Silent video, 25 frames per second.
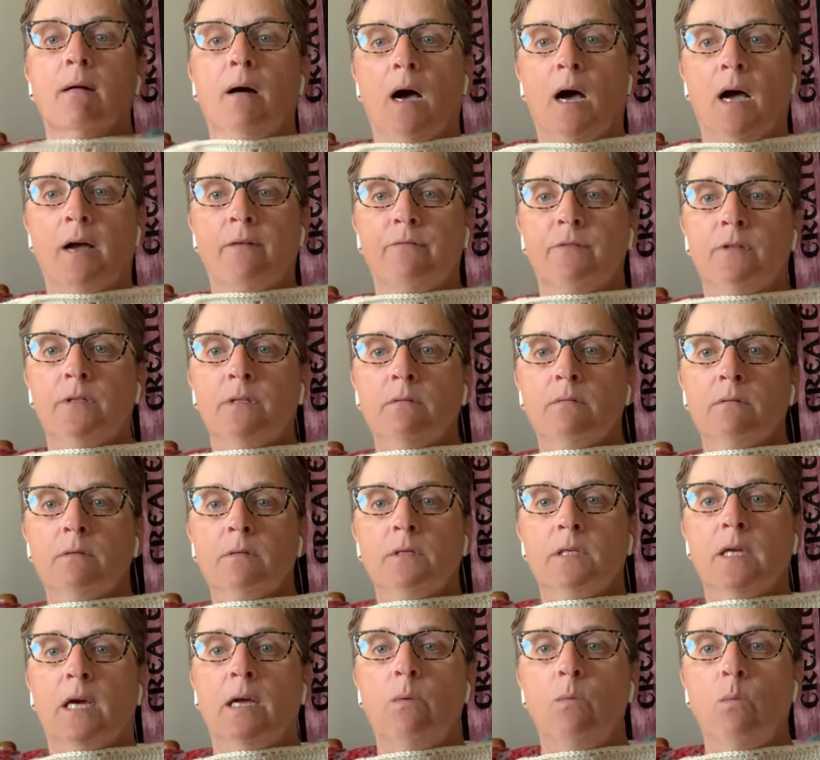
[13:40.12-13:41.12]
I've
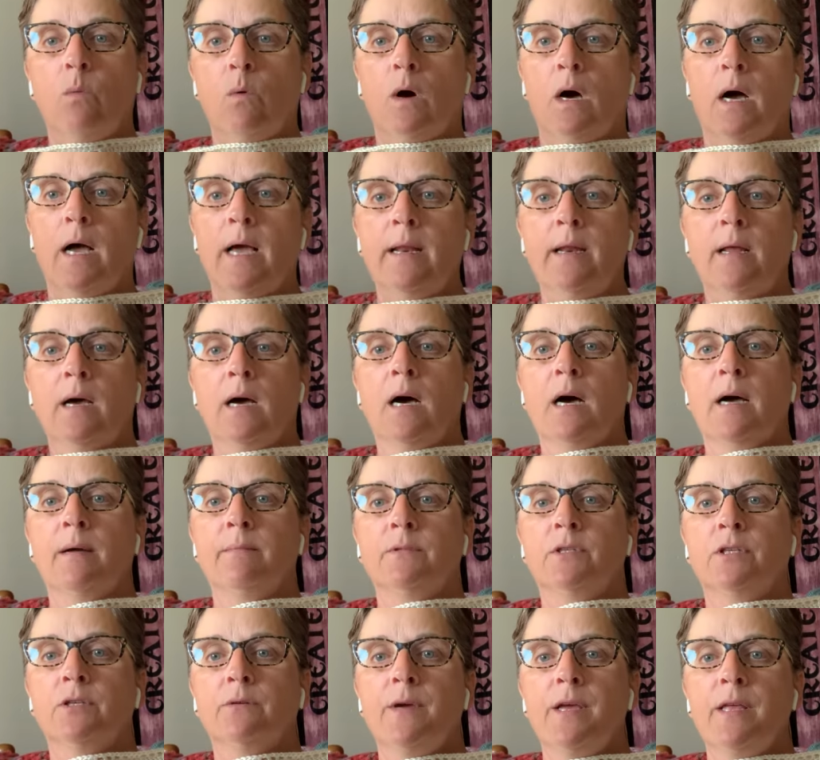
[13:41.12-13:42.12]
done one, I'm
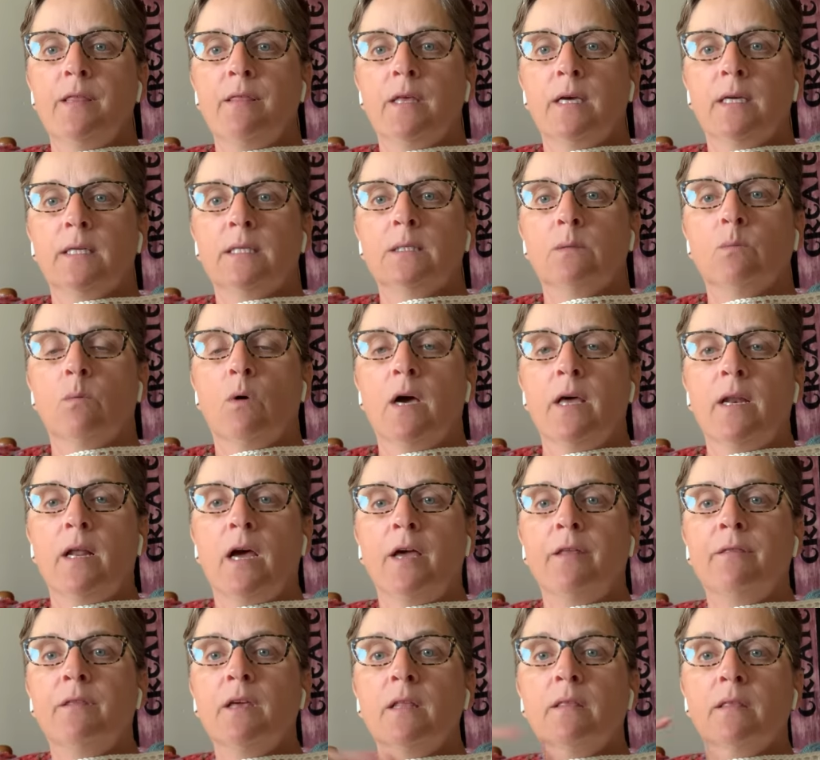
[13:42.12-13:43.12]
doing this one,
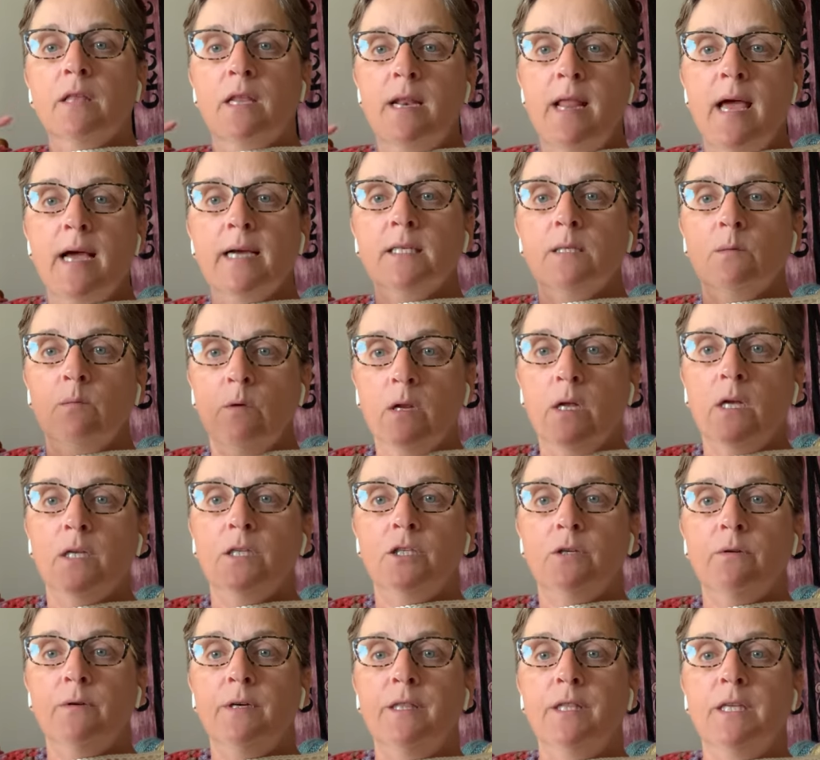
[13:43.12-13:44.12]
I think the next one I'll
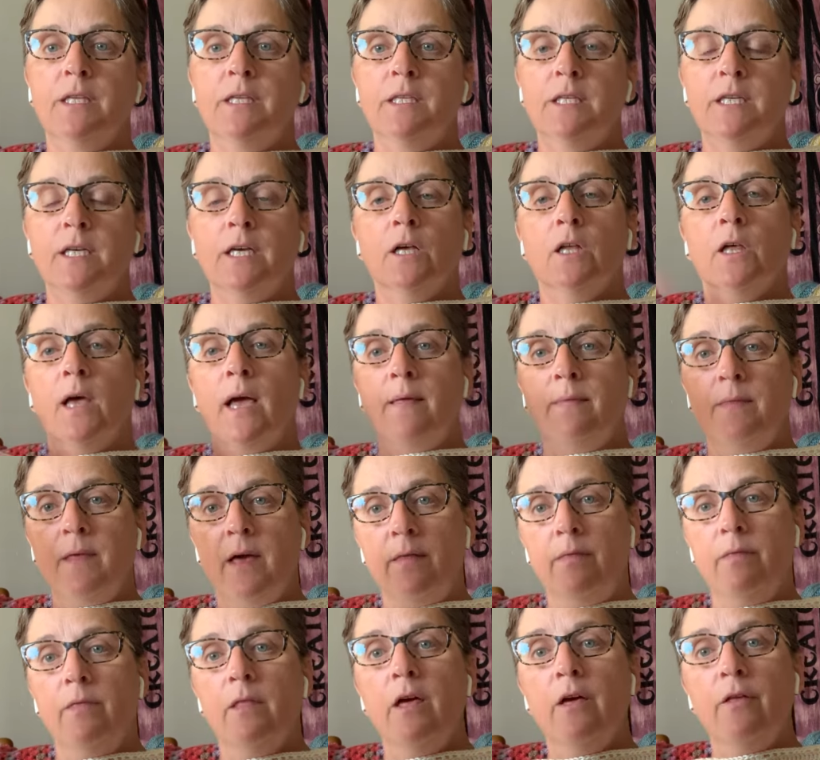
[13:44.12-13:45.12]
do in the teal, and
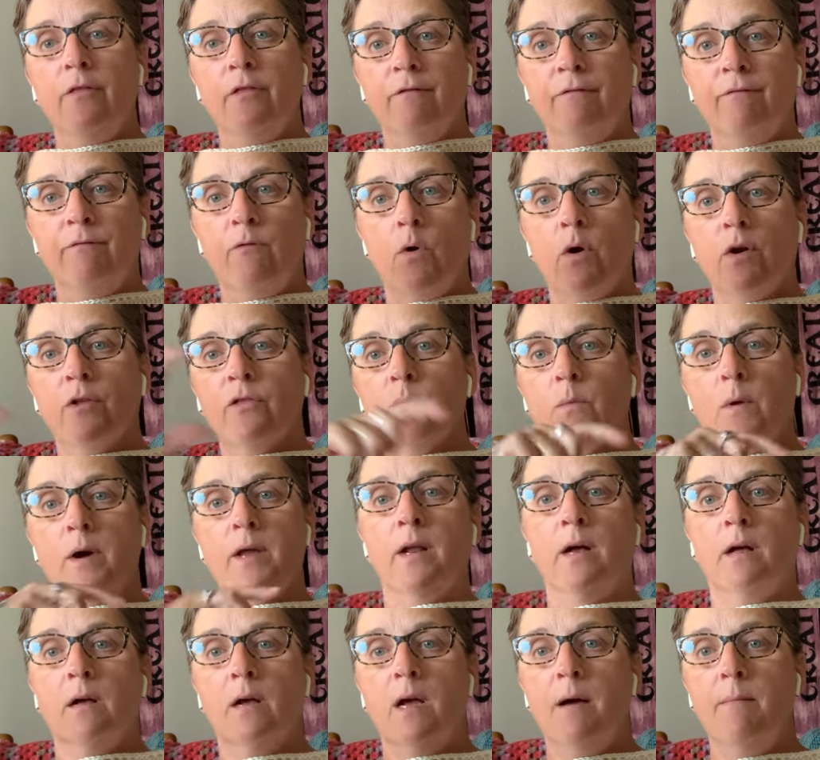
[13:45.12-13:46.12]
then the fourth one
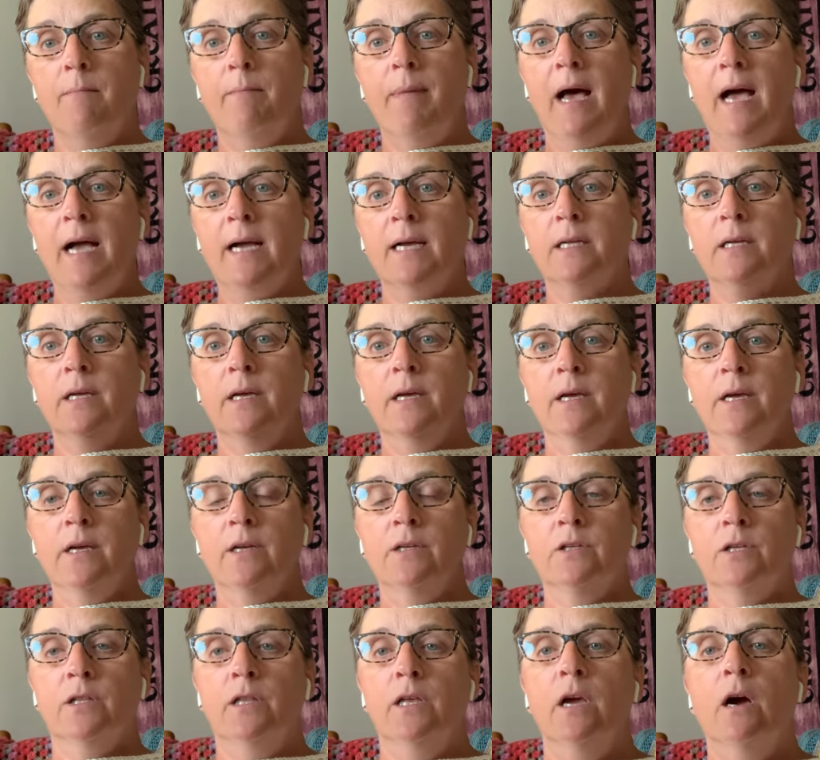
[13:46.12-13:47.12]
I'll come back
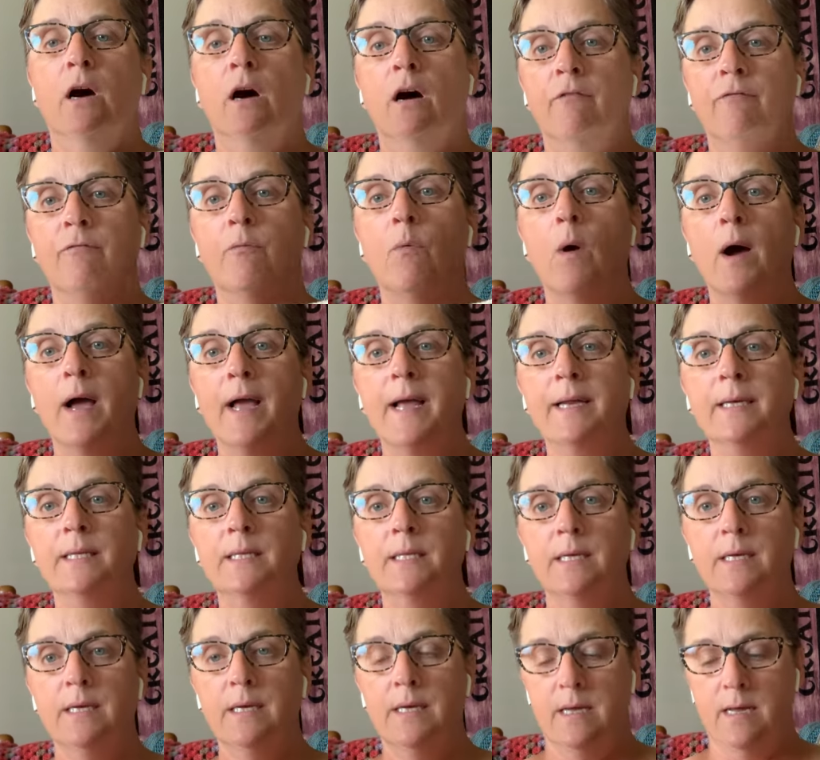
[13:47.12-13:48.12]
to the off-white
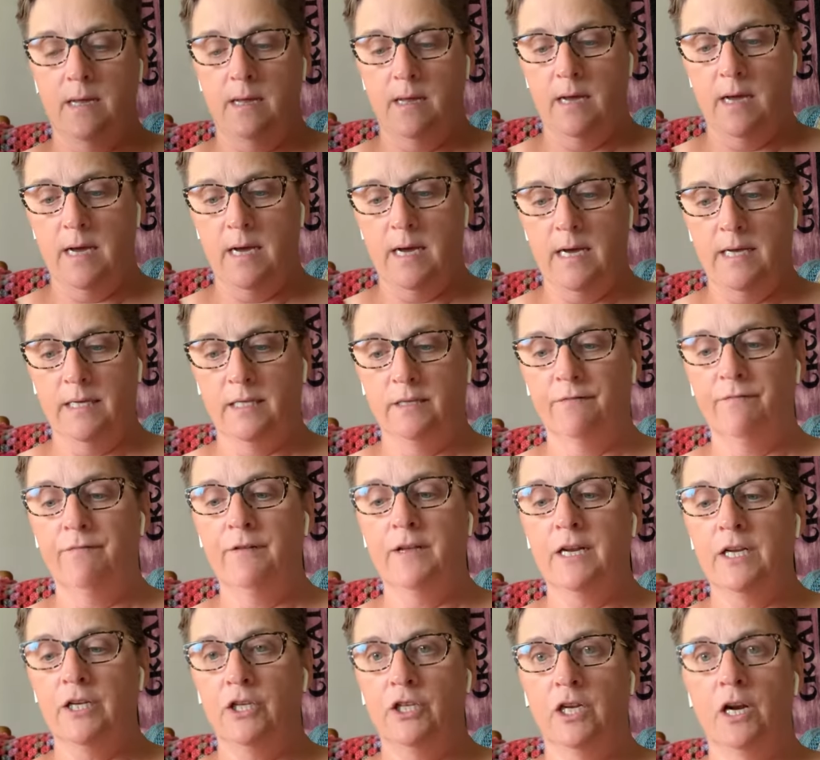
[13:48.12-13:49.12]
uh, to
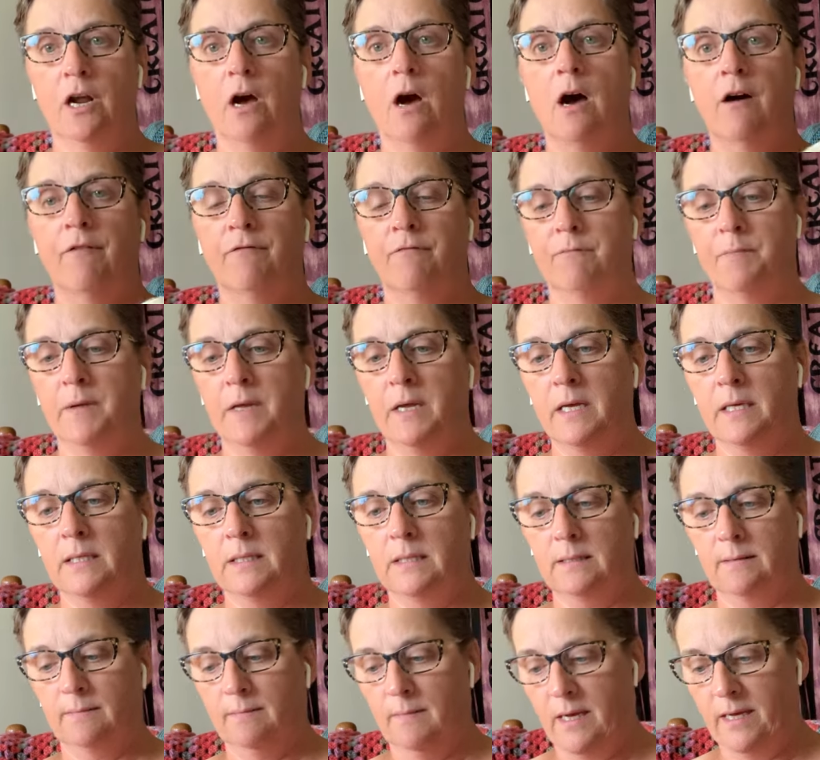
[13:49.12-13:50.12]
finish it off
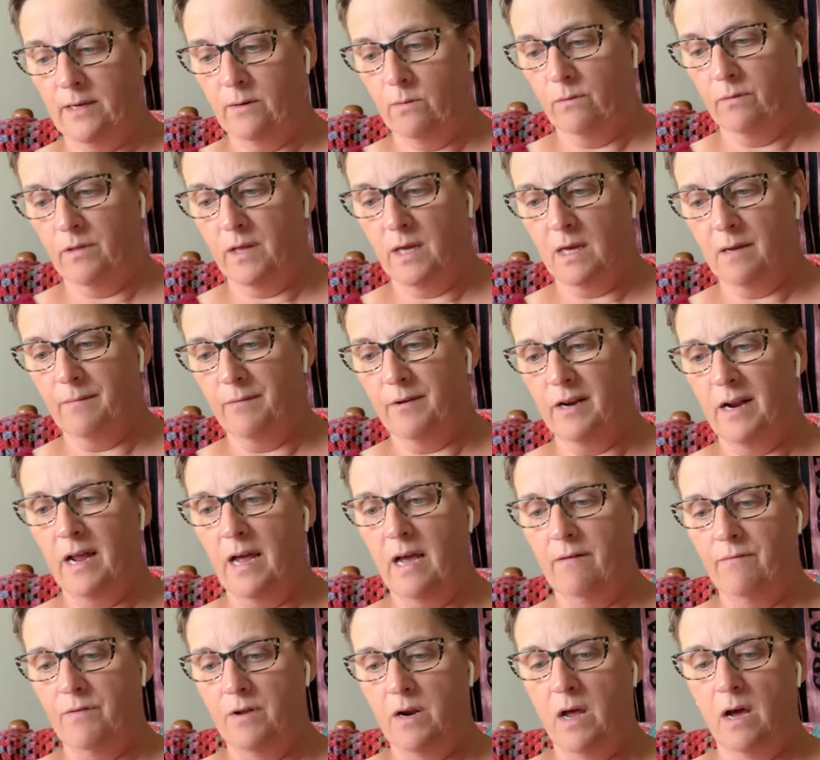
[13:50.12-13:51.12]
because I don't think I'm gonna
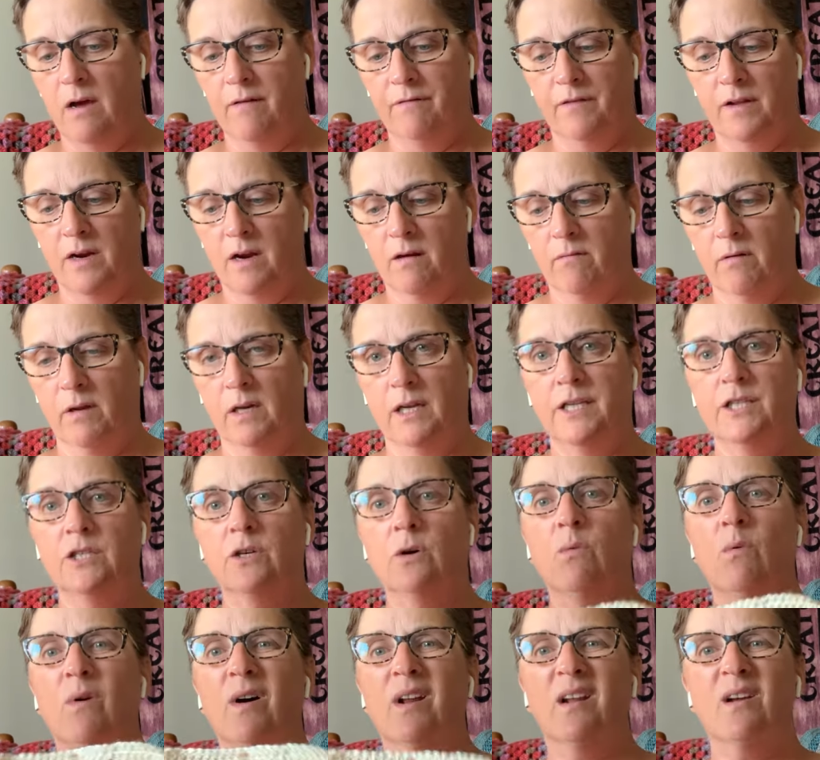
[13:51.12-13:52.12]
have enough and I really
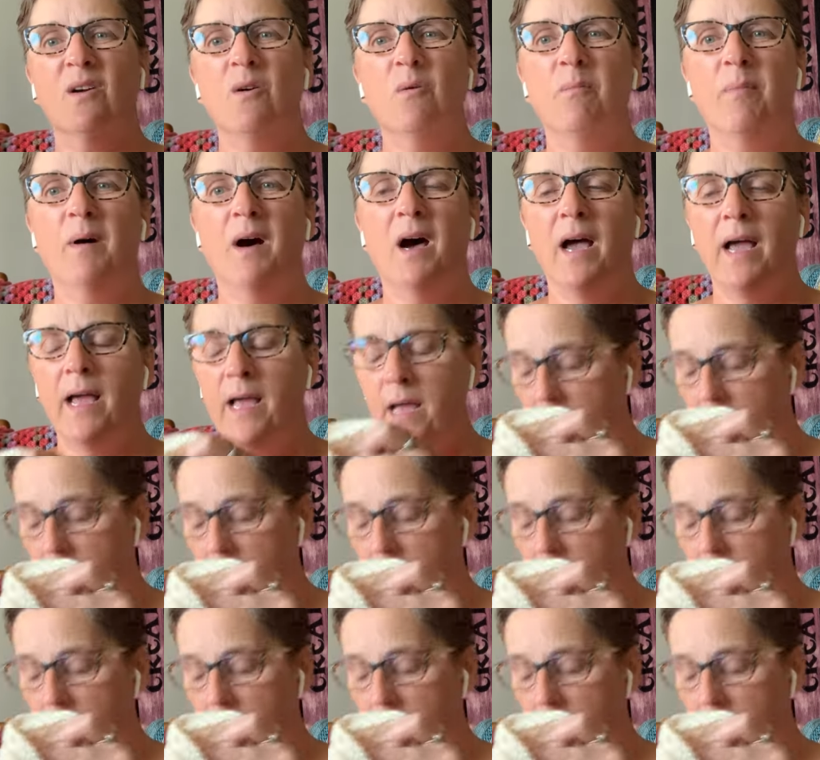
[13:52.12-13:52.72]
don't wanna go buy,